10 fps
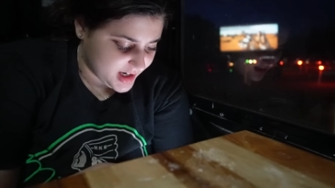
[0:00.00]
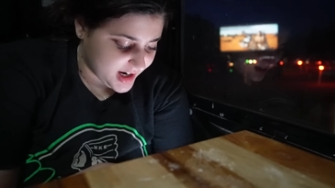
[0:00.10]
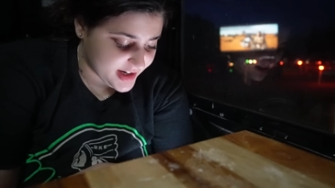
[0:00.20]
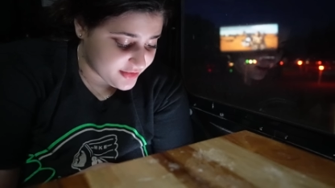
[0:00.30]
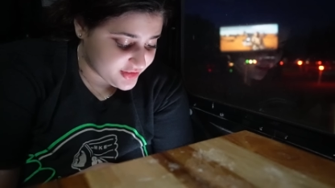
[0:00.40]

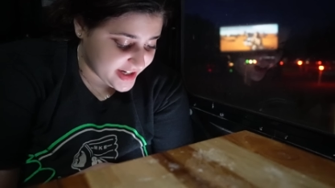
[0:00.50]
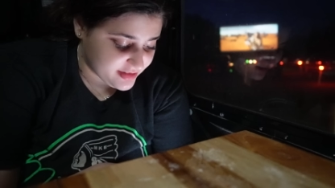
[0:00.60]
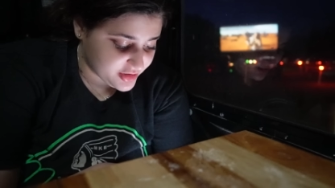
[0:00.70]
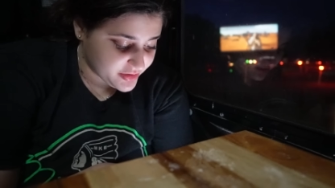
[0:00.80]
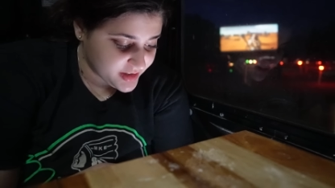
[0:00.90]
I have
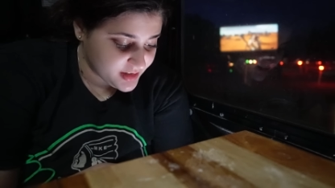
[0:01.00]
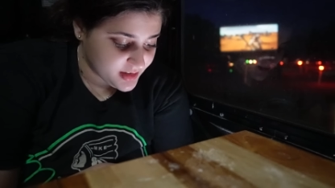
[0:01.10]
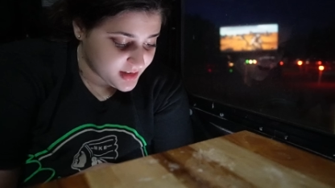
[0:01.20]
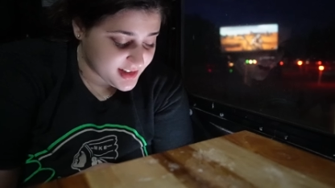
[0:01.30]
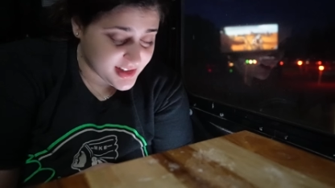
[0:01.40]
downloaded
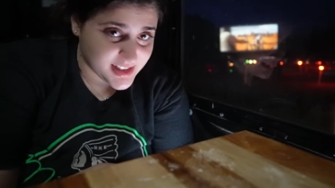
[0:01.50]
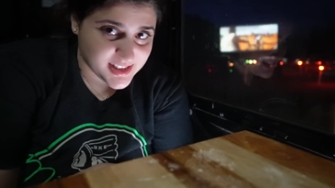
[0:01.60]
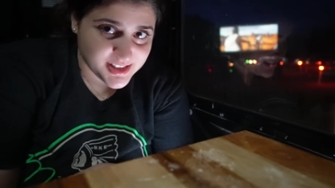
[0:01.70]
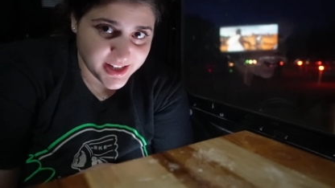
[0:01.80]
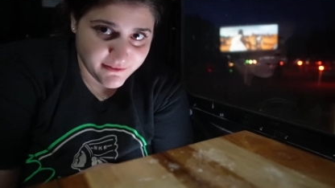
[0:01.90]

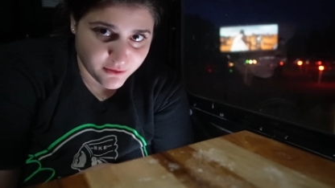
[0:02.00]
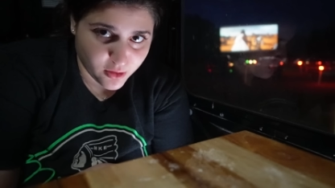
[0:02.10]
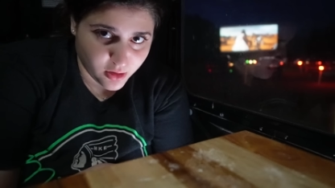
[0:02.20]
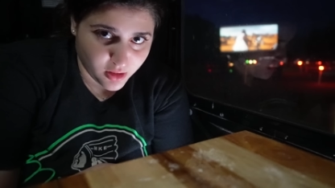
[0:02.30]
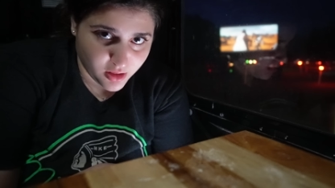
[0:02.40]

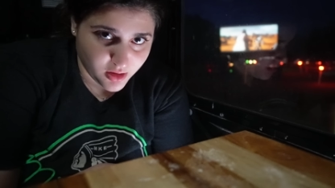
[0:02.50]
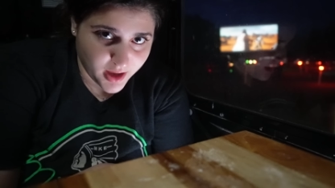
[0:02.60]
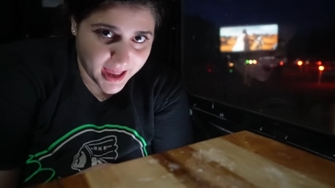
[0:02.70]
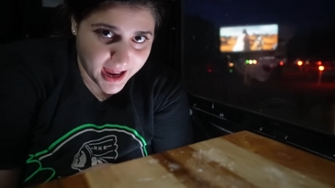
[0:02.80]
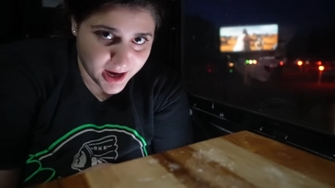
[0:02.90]
several
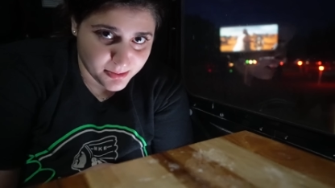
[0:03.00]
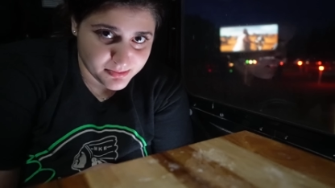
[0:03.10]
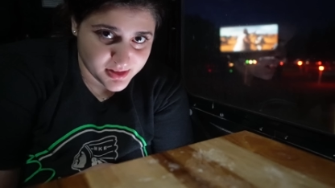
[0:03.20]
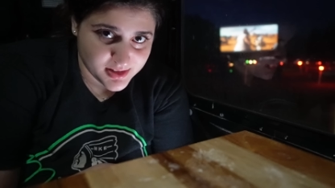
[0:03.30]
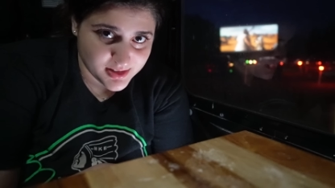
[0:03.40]

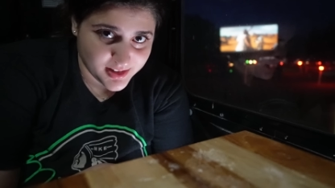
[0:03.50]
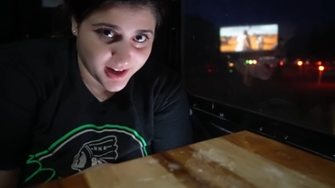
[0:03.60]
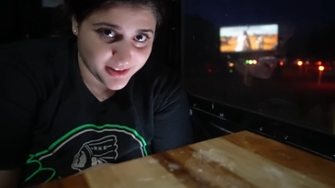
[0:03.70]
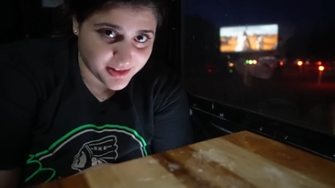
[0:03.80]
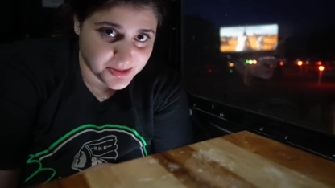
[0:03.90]
apps
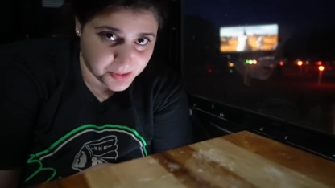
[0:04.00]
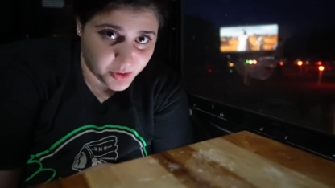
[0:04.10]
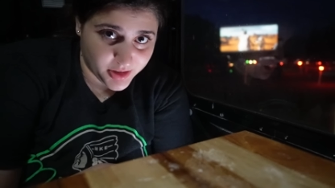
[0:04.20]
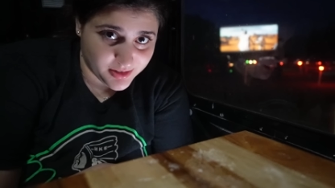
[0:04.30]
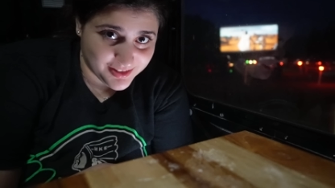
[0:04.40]
at this
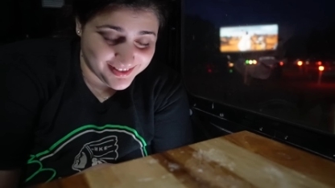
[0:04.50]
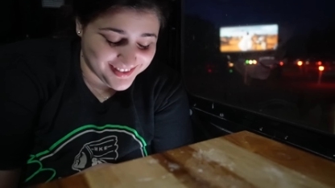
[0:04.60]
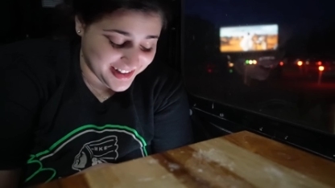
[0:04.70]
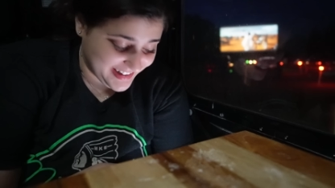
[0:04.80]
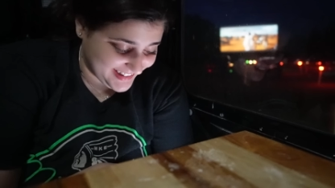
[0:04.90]
point,
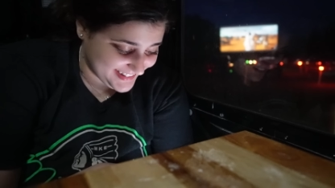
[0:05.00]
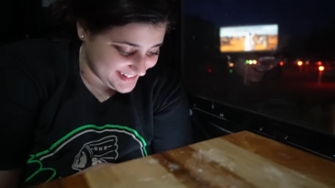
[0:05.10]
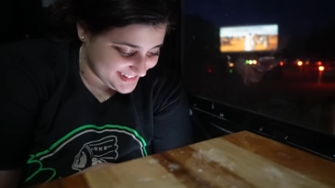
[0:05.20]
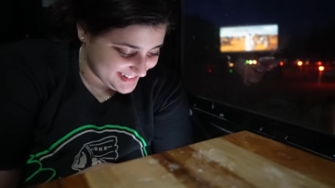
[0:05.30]
okay?